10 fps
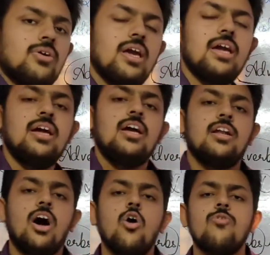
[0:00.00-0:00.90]
Okay.
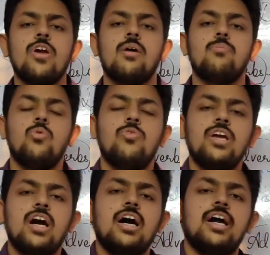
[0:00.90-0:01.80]
Now we are
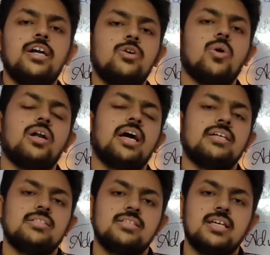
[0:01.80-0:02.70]
moving ahead to our
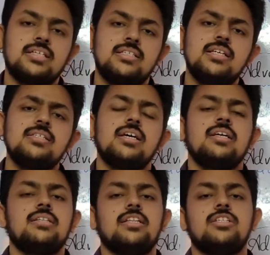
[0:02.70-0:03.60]

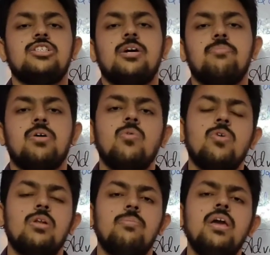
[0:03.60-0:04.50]
exercises. Then the chapter
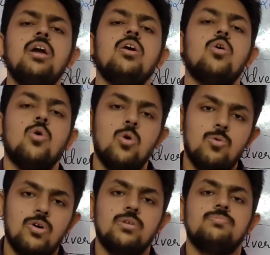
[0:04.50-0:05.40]
will be
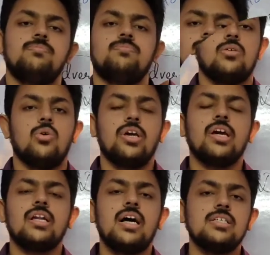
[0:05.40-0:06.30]
over.
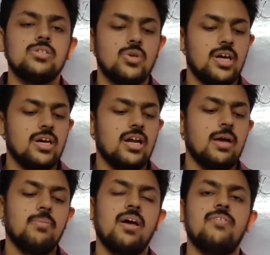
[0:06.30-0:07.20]
Okay class, so here
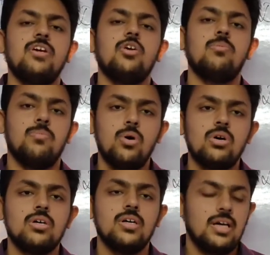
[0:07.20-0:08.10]
I am having your
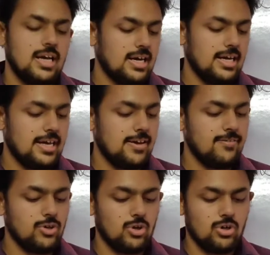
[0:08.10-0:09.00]
book. I
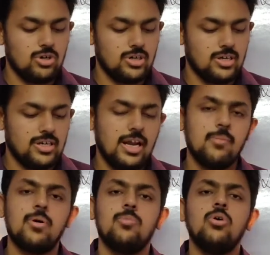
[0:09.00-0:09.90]
have your
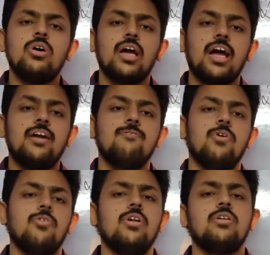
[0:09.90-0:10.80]
grammar book and
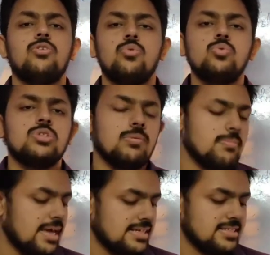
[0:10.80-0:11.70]
we will do
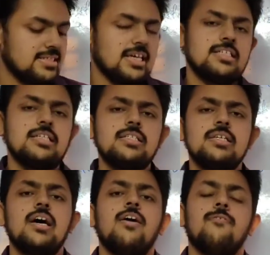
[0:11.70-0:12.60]
some exercises.
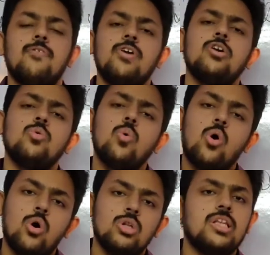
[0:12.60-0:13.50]
We will
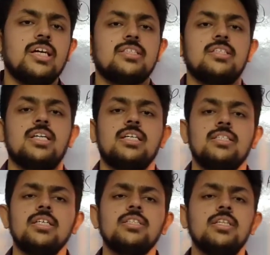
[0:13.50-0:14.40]
do all the
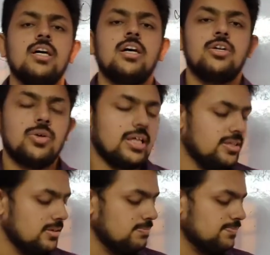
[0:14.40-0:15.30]
exercises
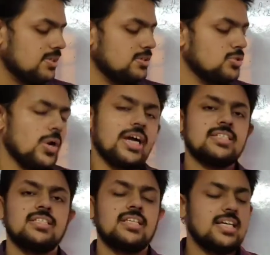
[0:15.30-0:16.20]
together. So
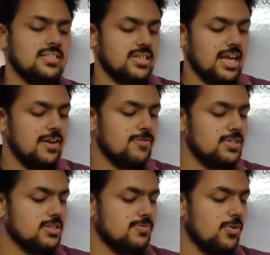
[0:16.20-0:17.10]
exercise A,
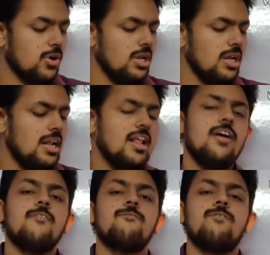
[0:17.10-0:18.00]
first of all,
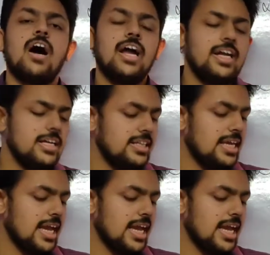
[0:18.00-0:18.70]
find the